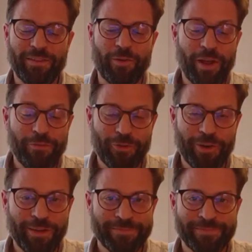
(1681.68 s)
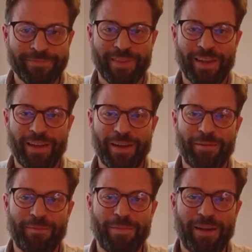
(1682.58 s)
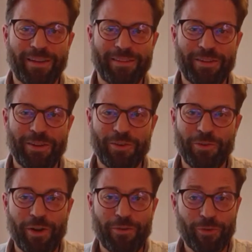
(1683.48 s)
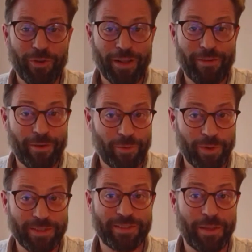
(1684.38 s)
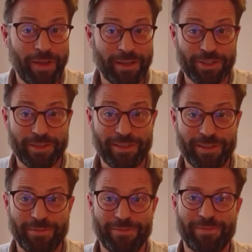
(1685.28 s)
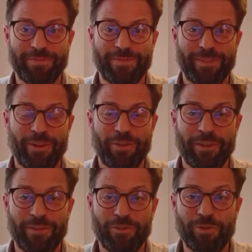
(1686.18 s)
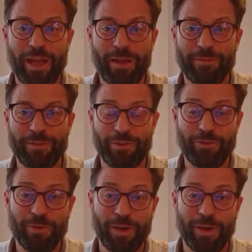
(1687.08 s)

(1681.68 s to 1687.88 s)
the referee, but the referee never wins the match. The two